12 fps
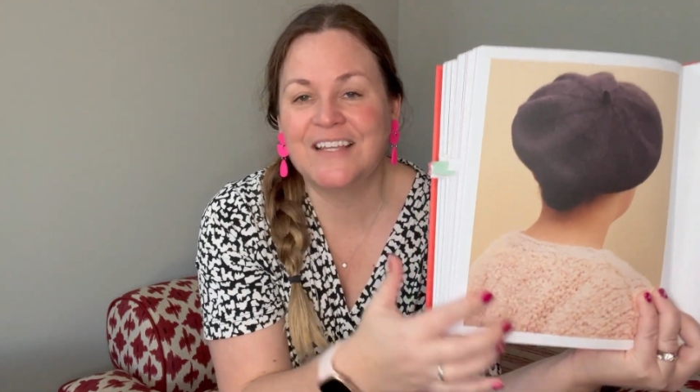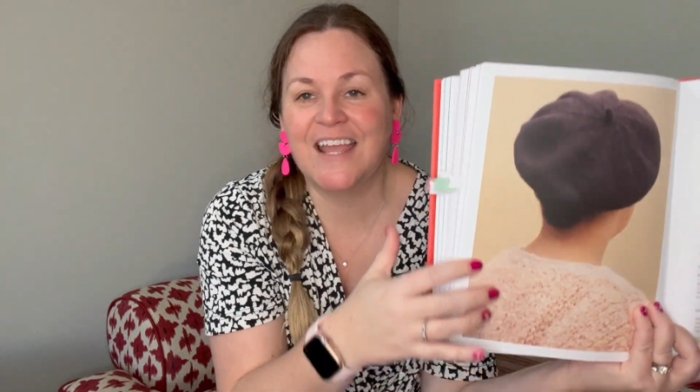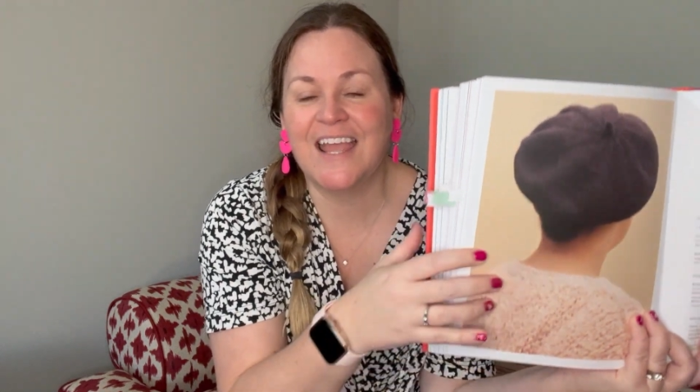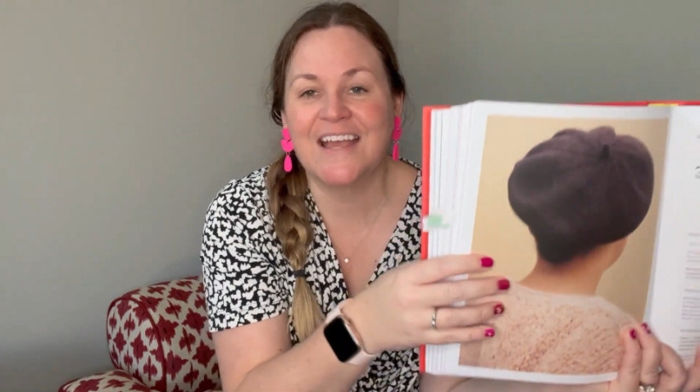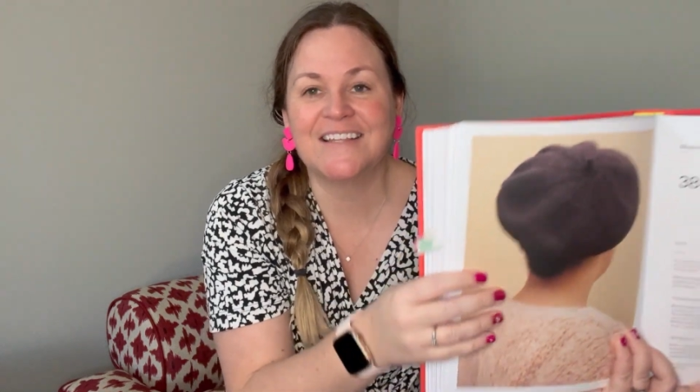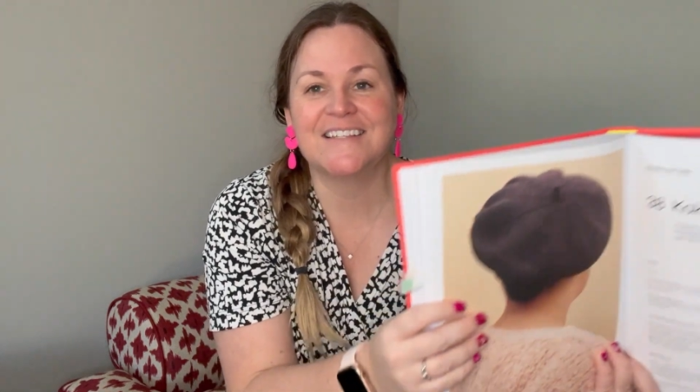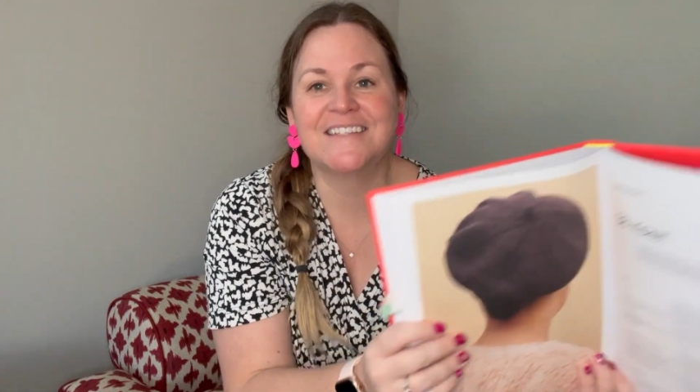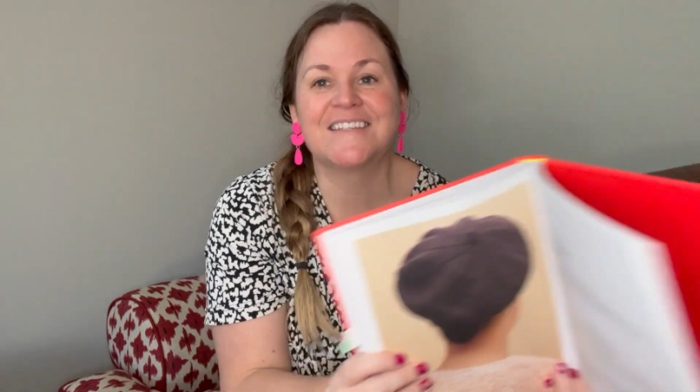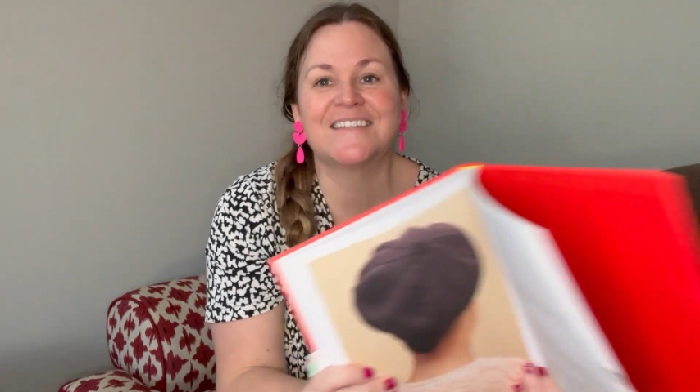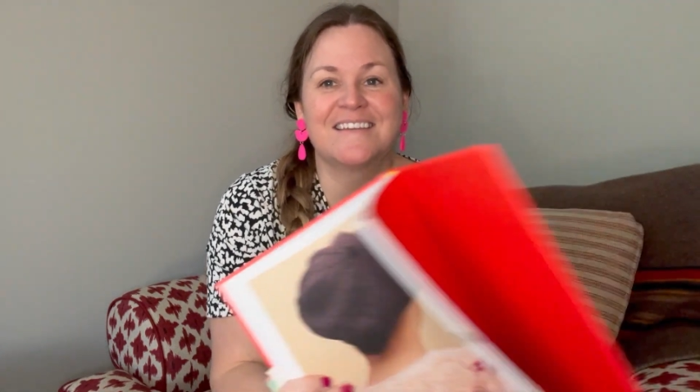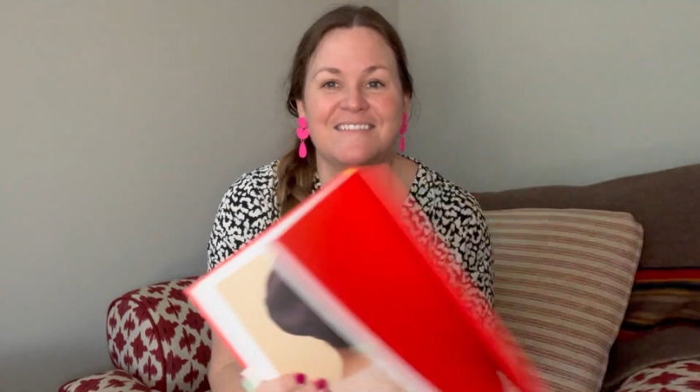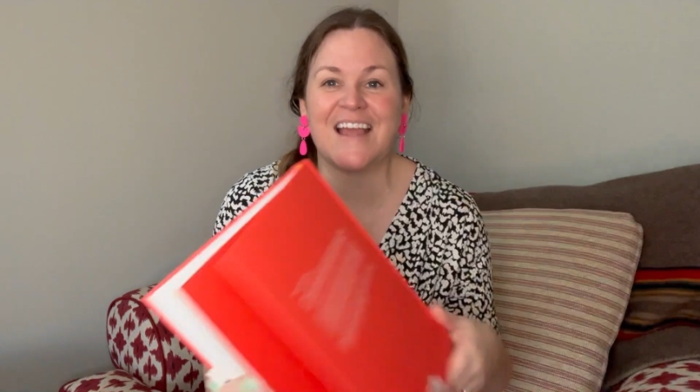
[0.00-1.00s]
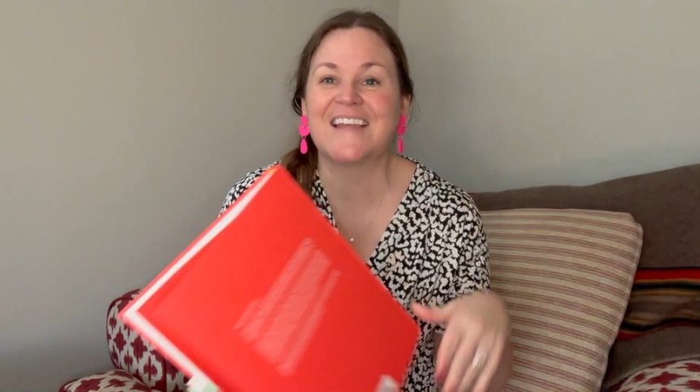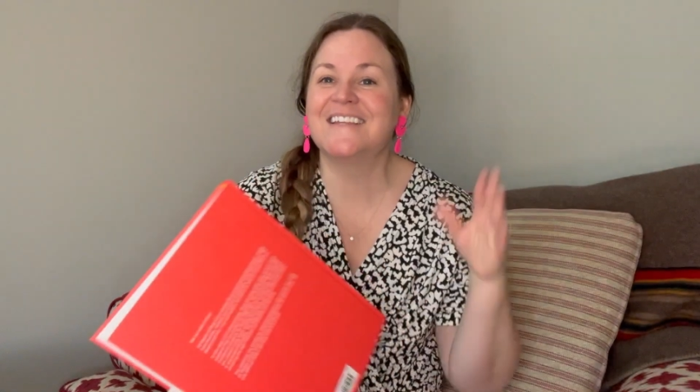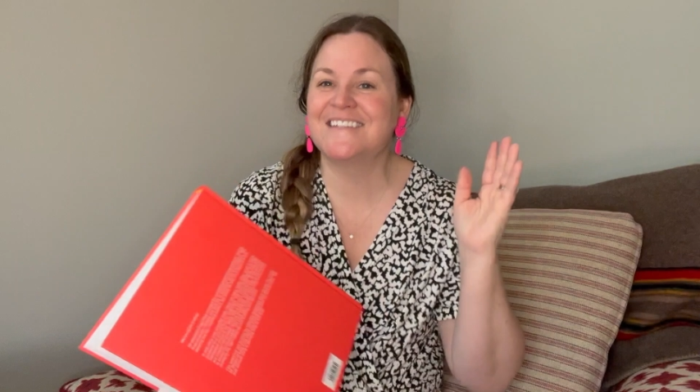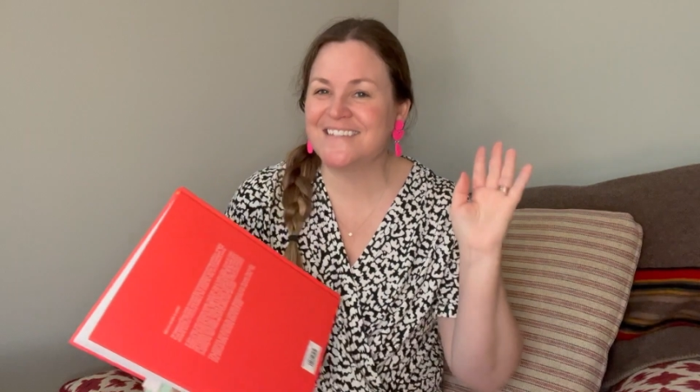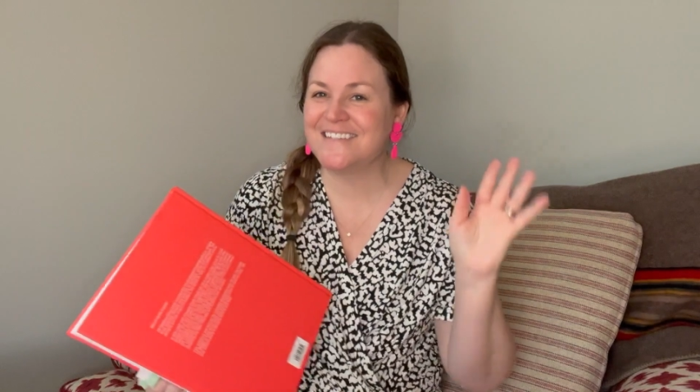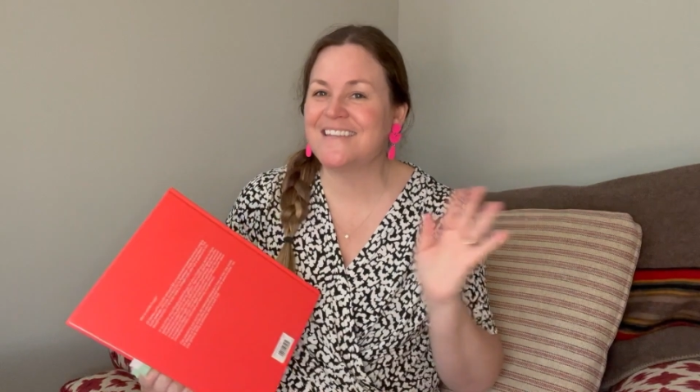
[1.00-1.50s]
and I
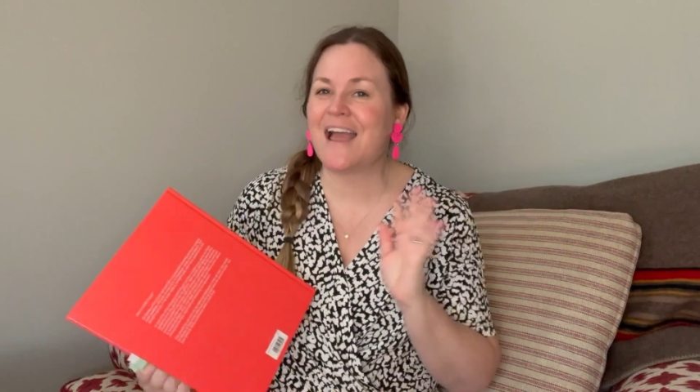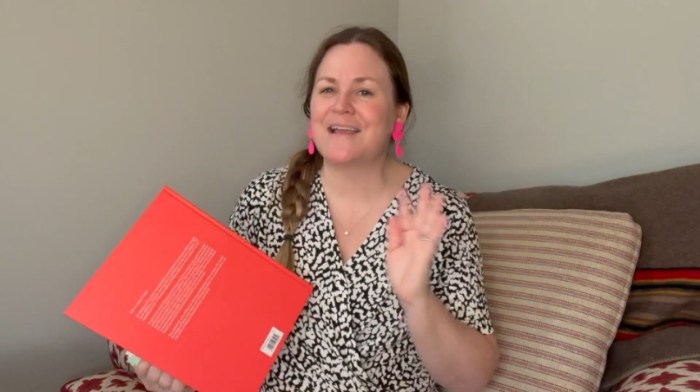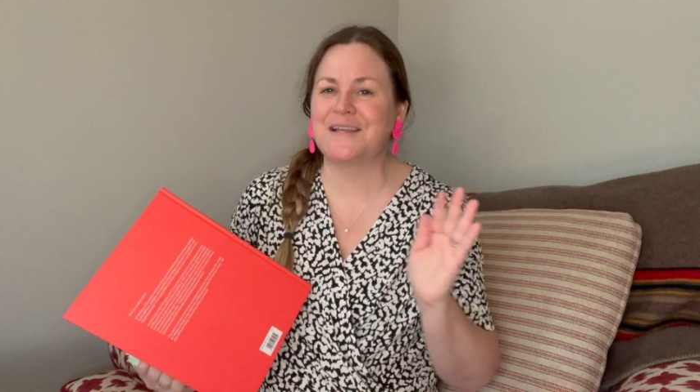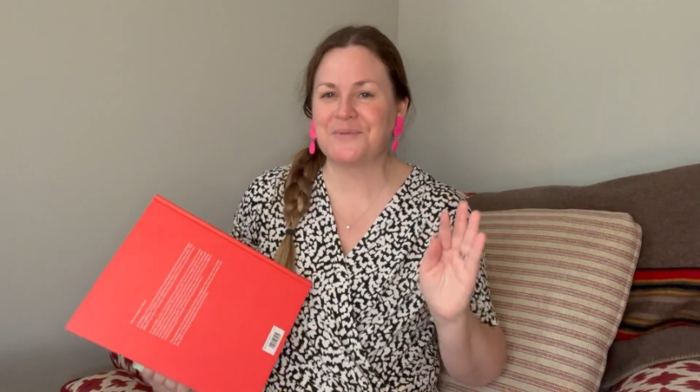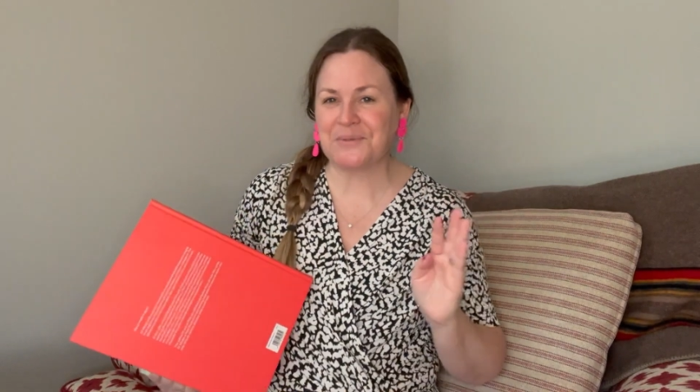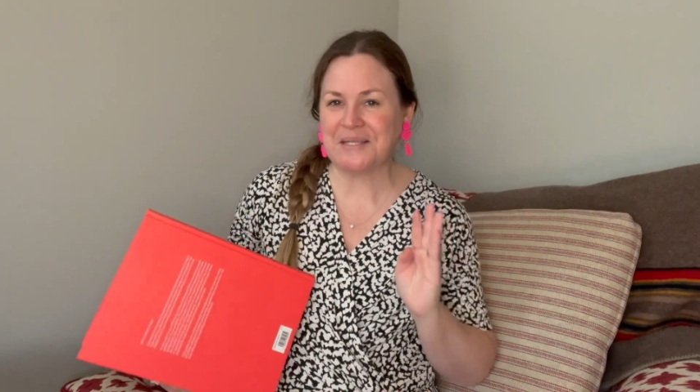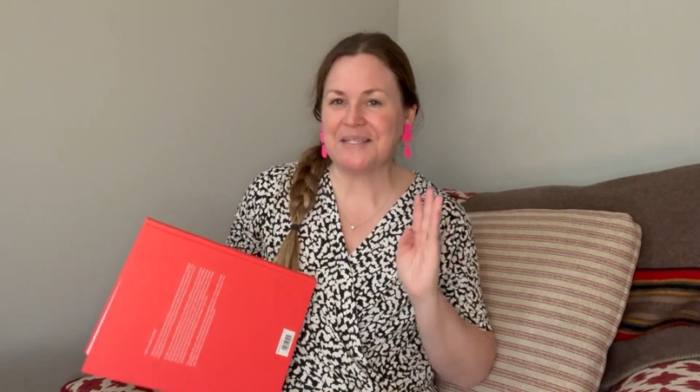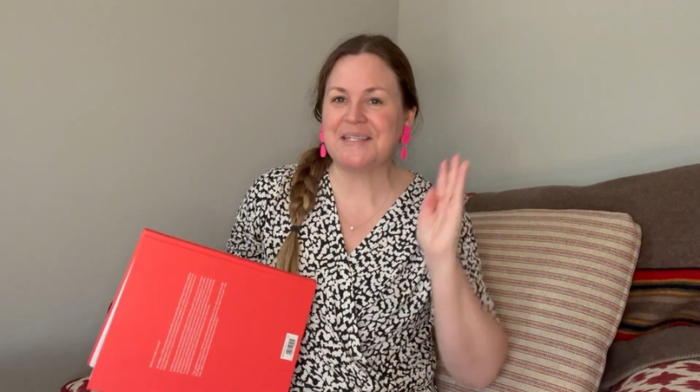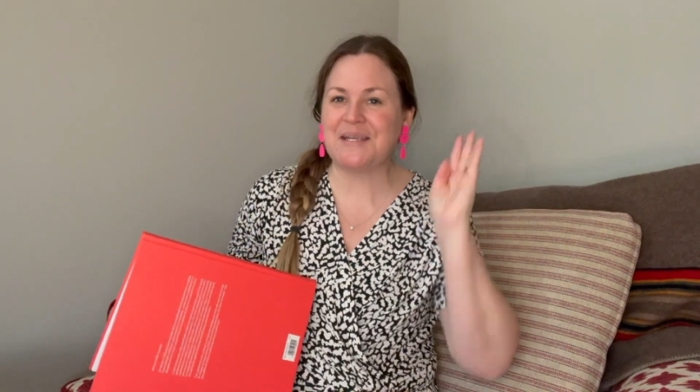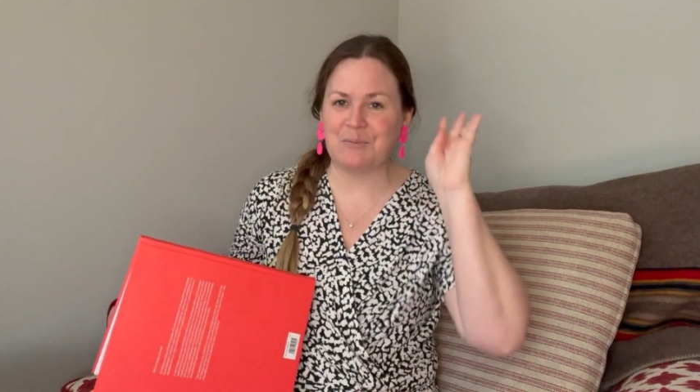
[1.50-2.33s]
can really see